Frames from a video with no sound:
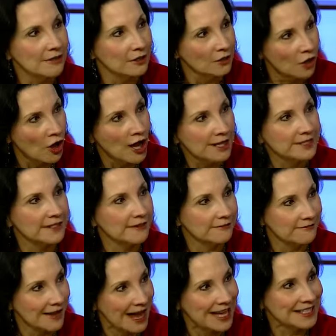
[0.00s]
loss of
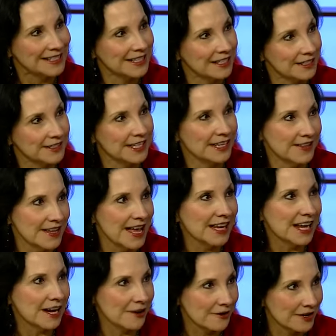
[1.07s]
fat cells in
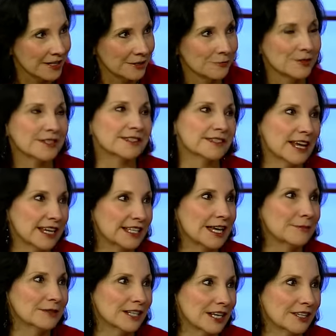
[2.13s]
that area with a second
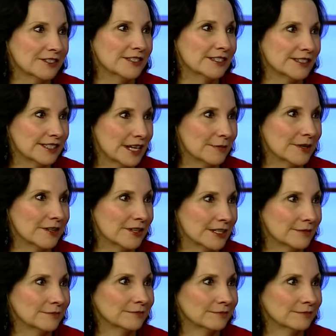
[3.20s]
application of the same area.